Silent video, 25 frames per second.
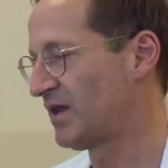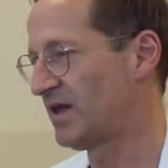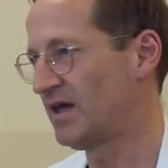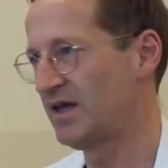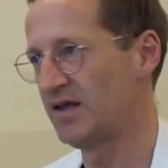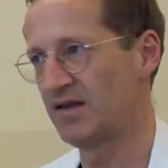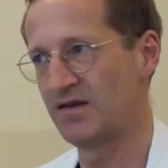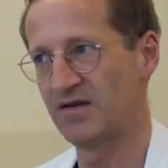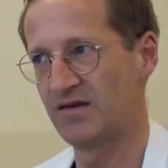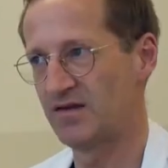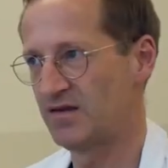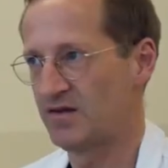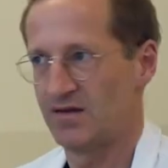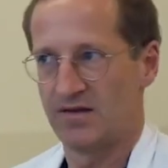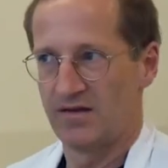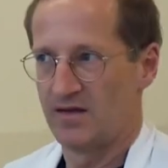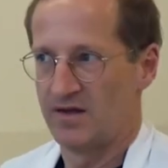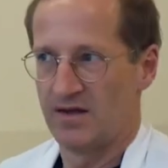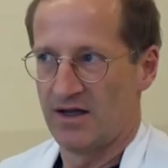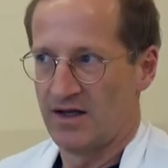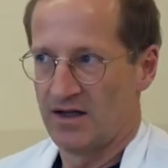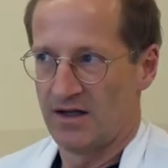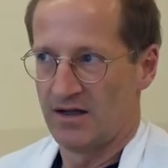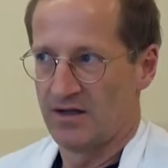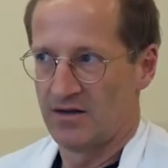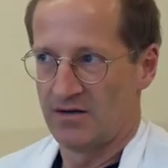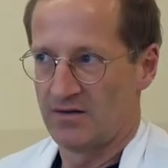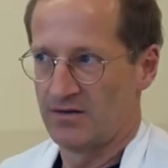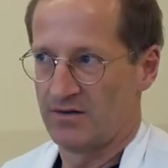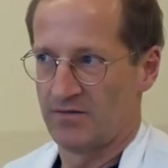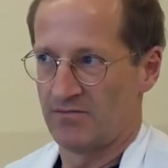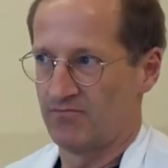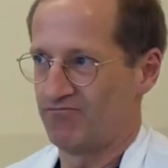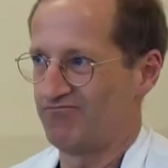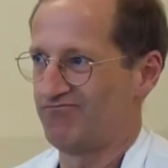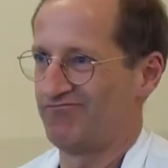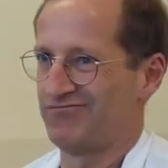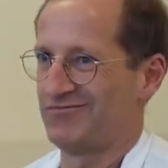is still
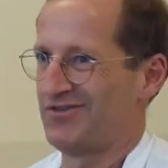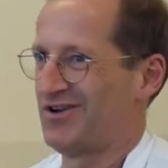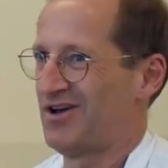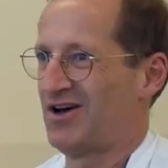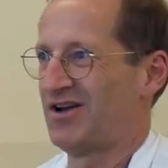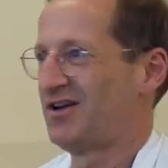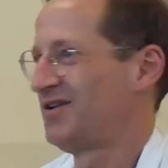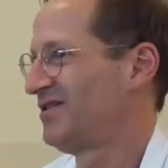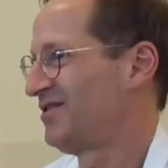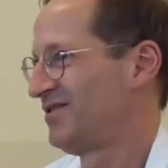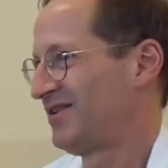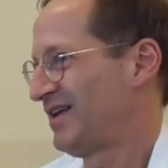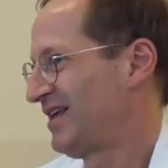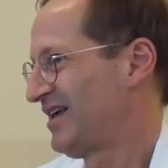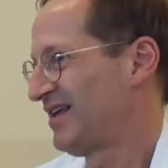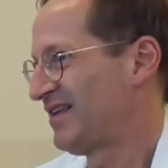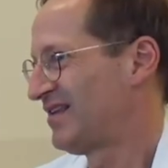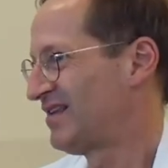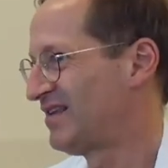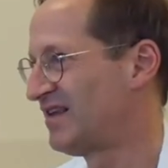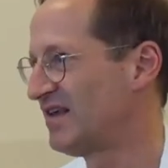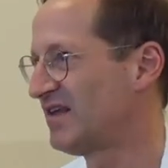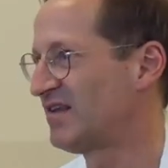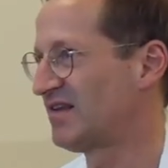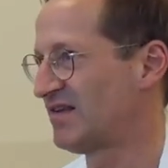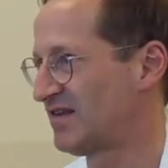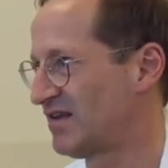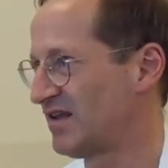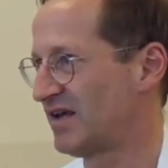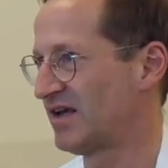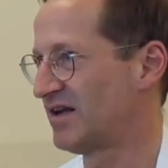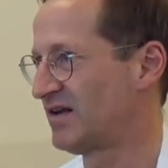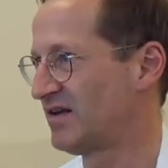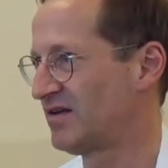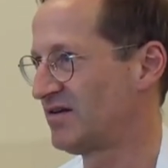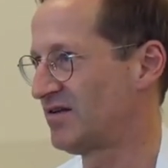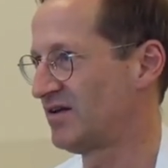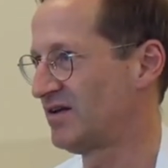
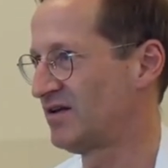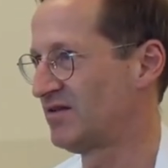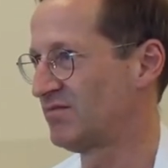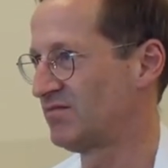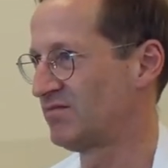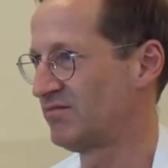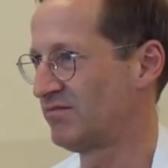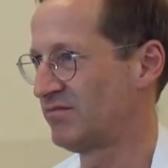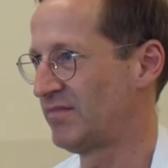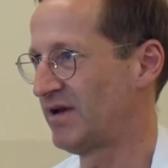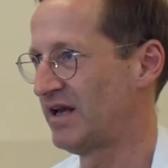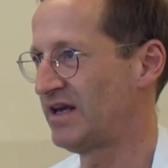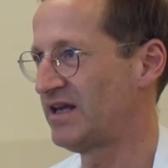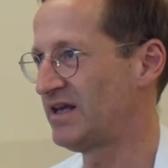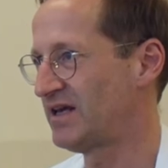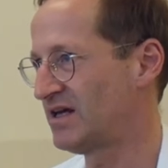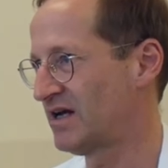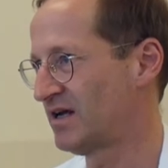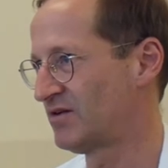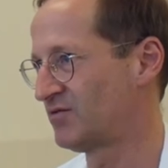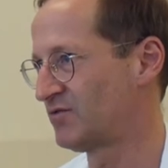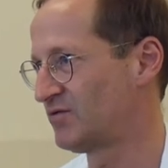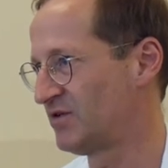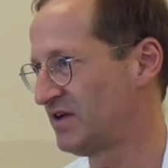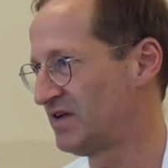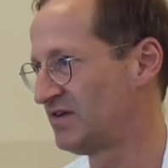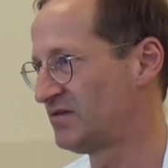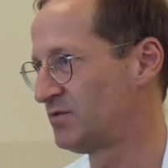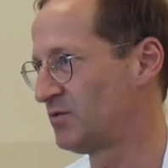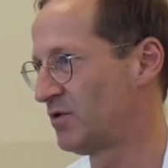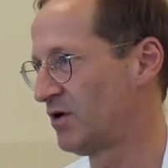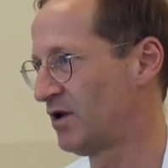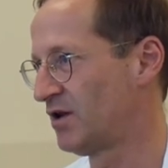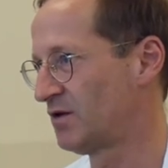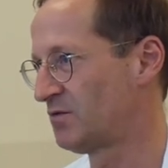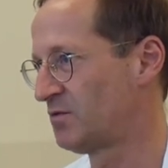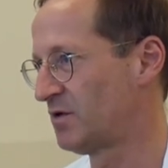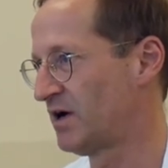non-existent in many countries
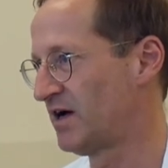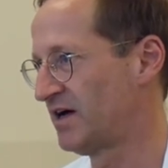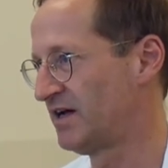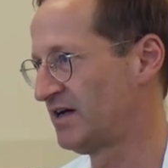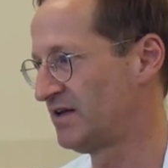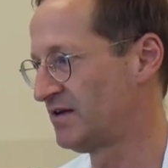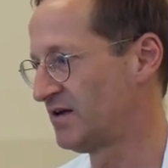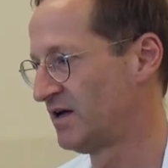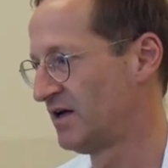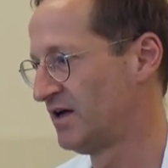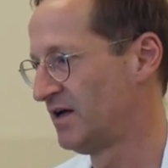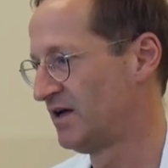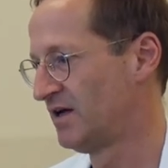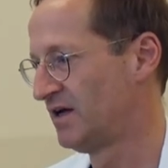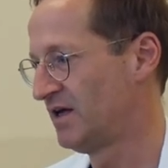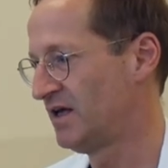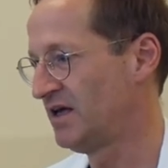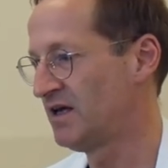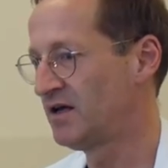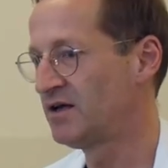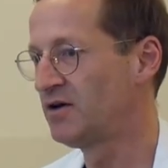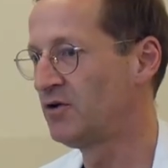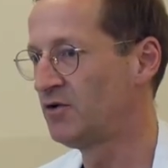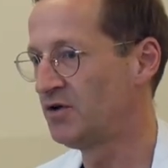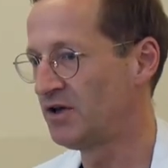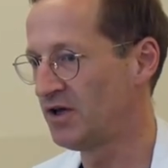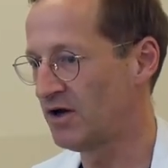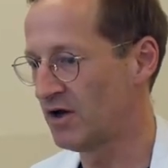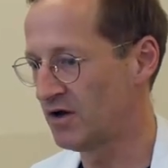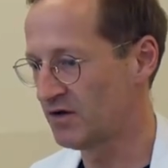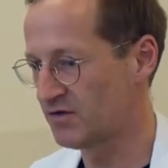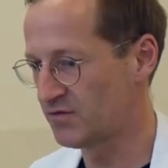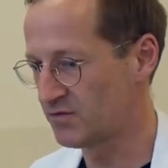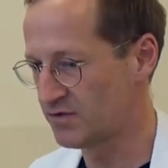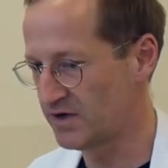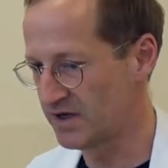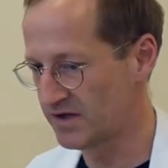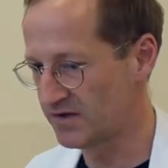worldwide, including
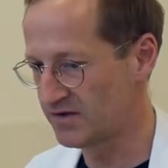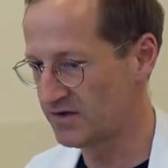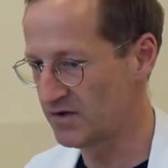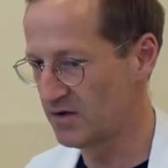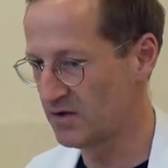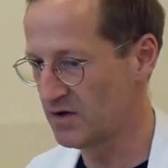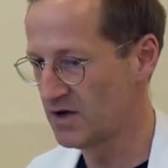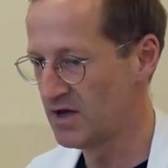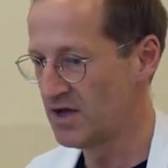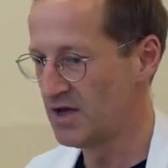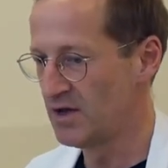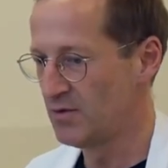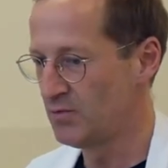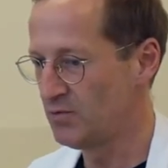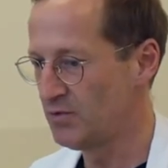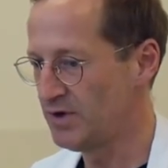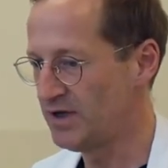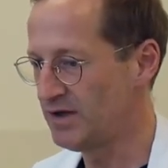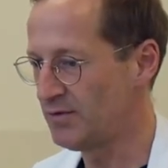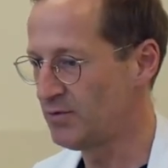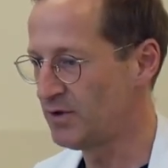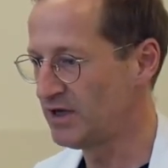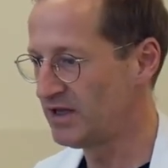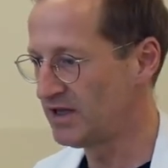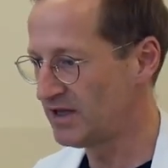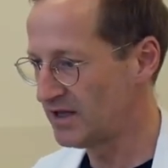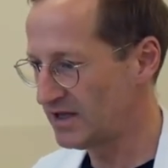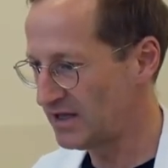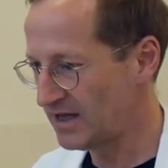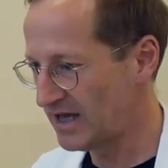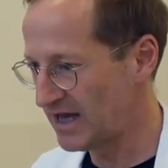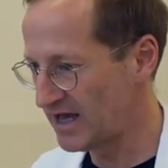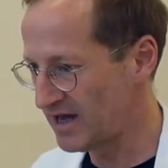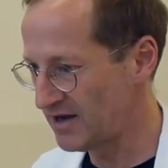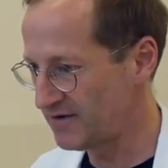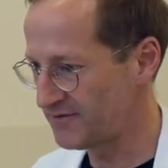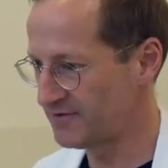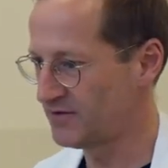Austria. So we will
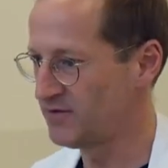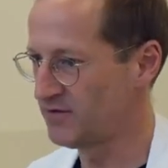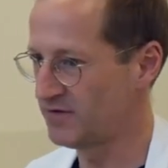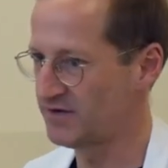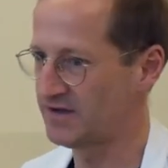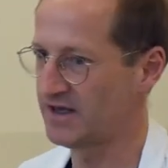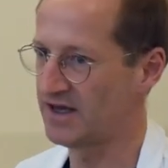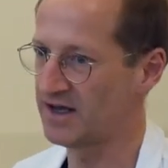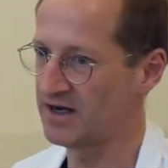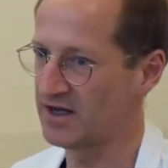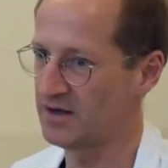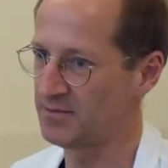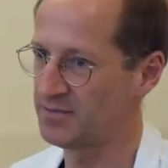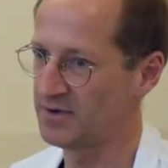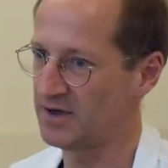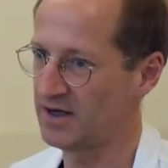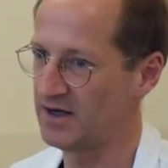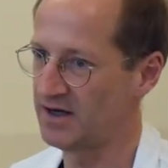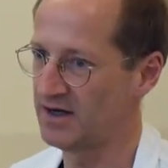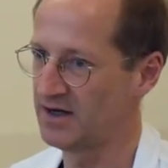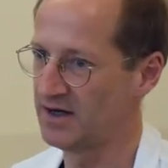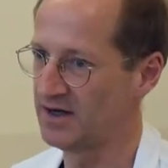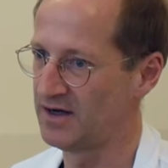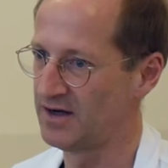have to set up